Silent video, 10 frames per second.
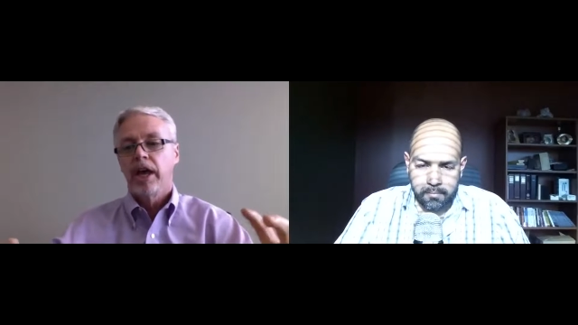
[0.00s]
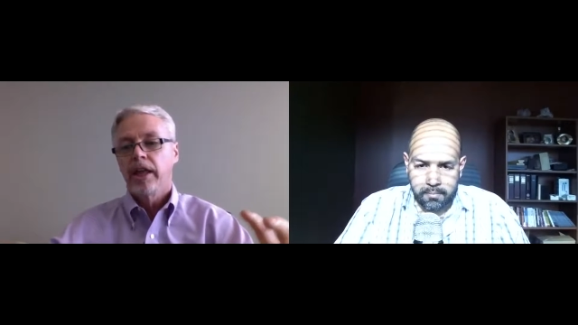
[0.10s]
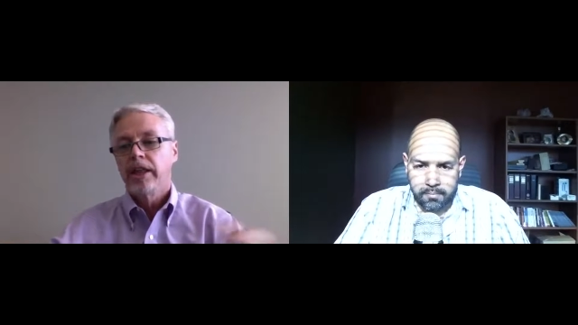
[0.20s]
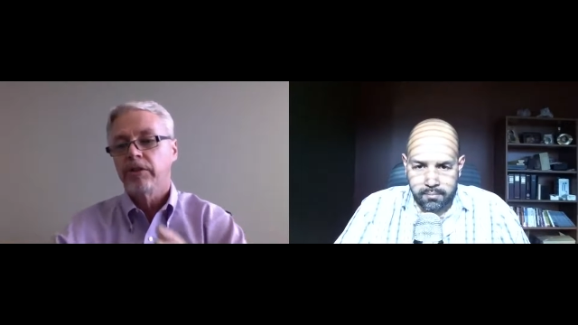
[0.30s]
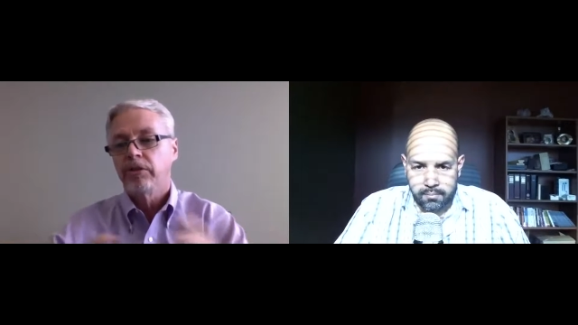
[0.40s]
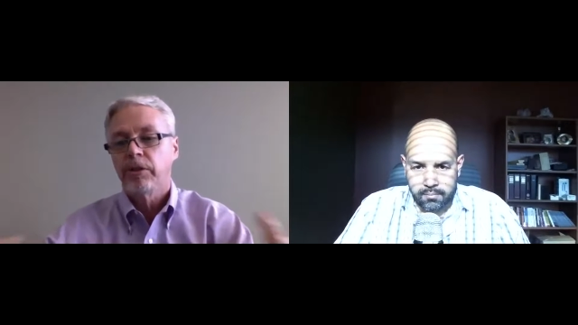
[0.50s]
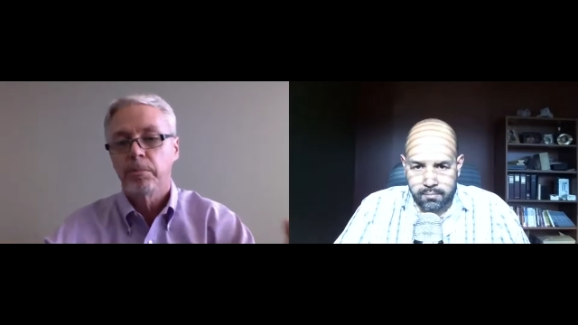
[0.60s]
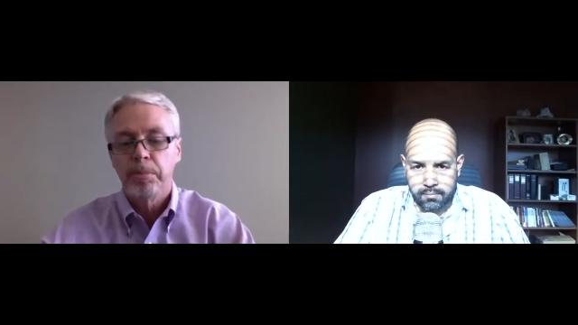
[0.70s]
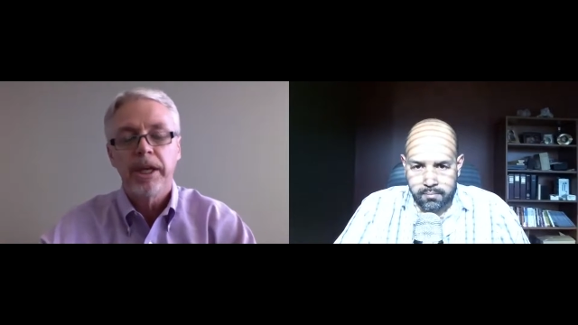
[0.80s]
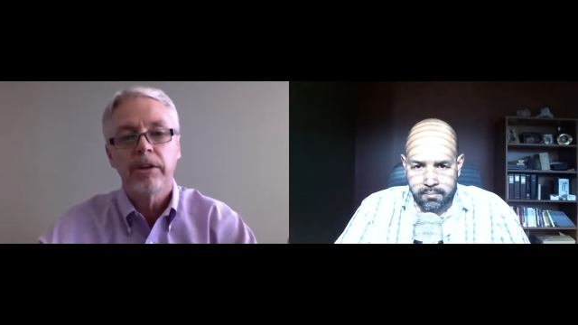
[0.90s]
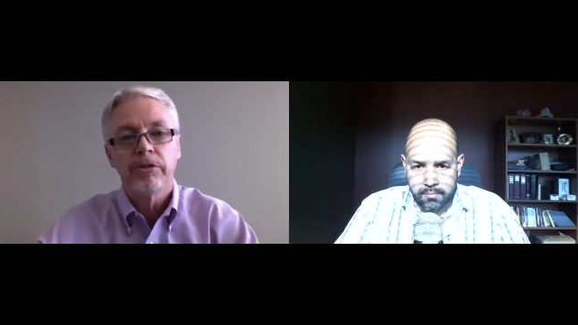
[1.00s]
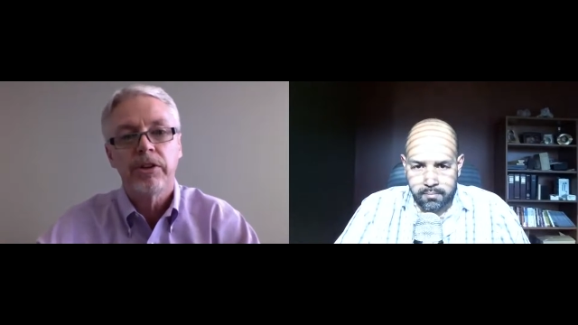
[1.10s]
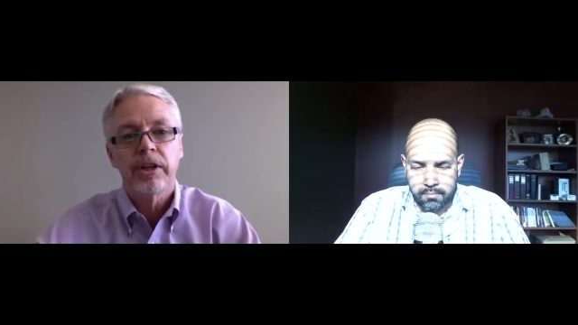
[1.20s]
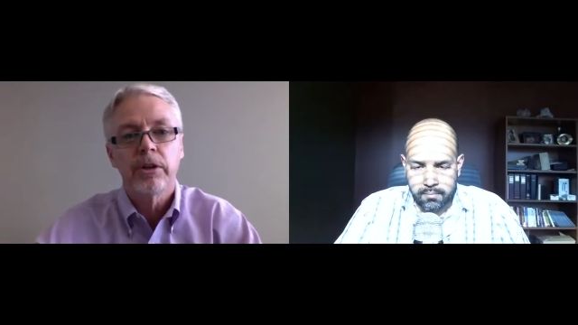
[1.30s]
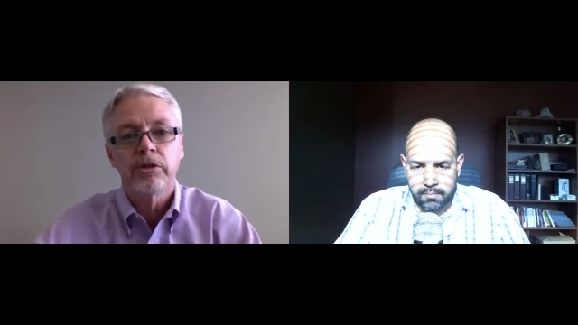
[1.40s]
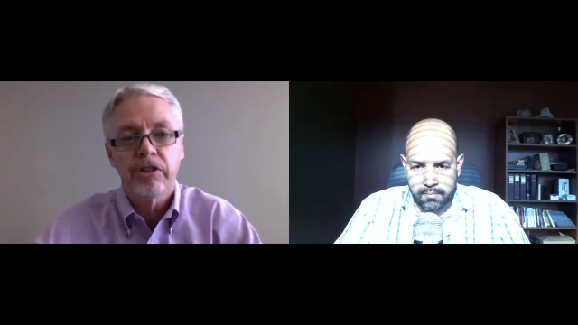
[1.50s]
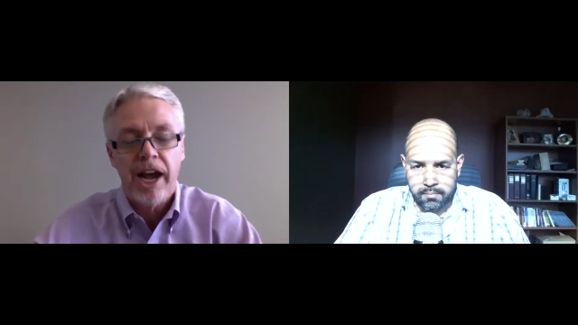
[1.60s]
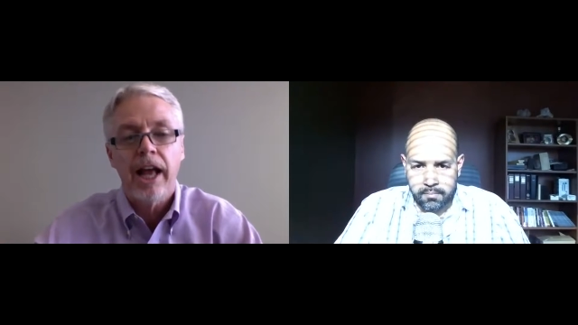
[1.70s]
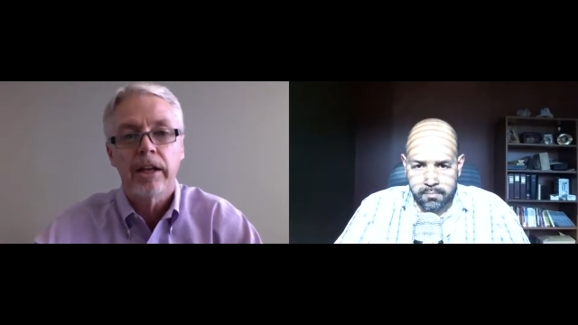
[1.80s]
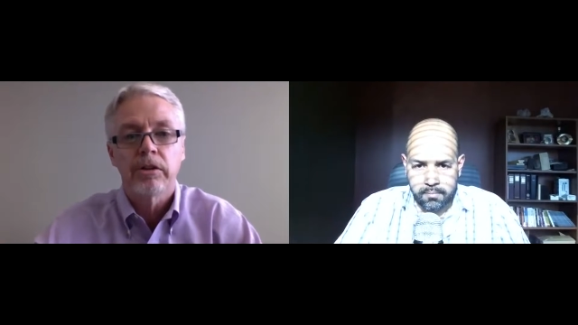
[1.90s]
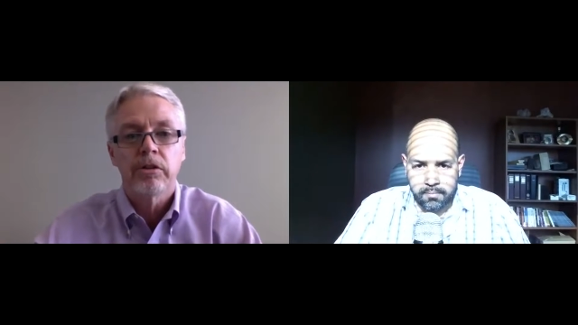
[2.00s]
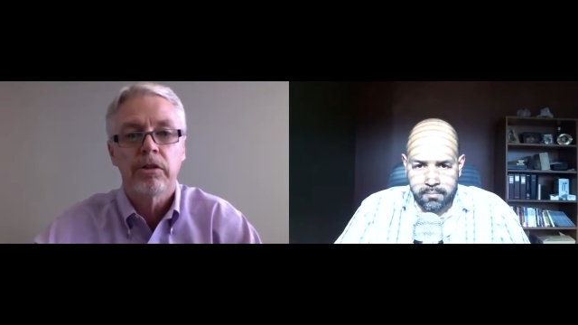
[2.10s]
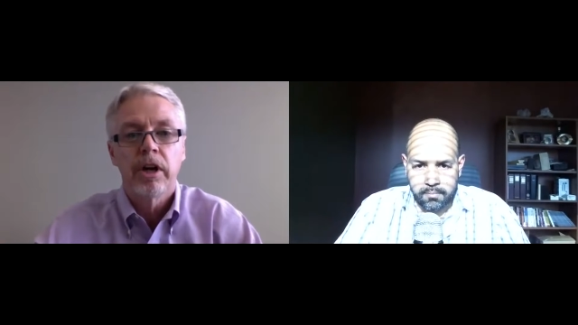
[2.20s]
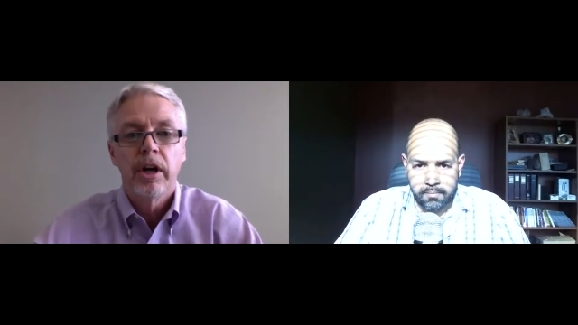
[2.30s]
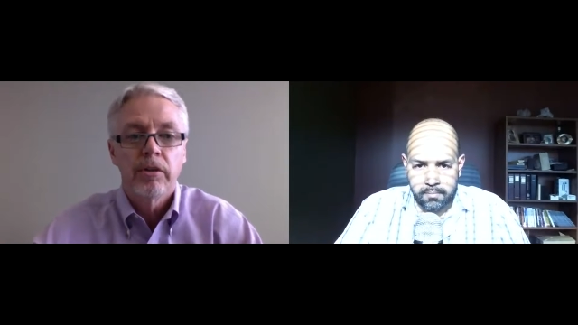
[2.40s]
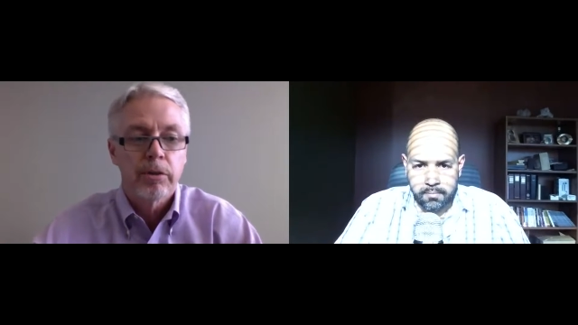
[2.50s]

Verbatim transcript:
Speaker 1: that's the biggest single challenge for